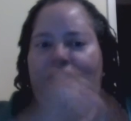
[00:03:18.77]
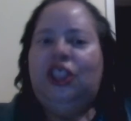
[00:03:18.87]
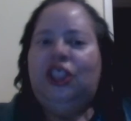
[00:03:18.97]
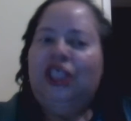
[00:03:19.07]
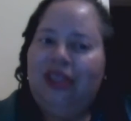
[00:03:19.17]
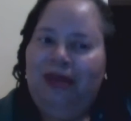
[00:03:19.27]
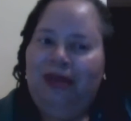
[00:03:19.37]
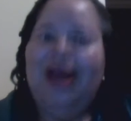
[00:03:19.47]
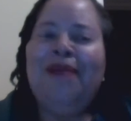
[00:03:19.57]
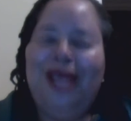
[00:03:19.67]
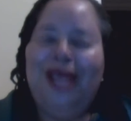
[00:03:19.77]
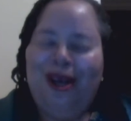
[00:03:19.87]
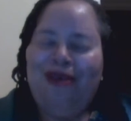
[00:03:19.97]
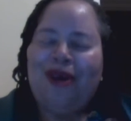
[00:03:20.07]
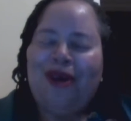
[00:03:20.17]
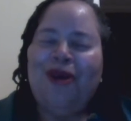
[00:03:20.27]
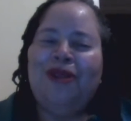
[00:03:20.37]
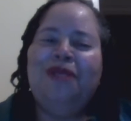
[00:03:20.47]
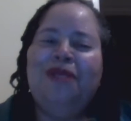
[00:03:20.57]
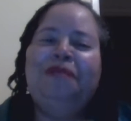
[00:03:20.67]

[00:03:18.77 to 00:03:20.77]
Excuse me, I'm getting over a cold.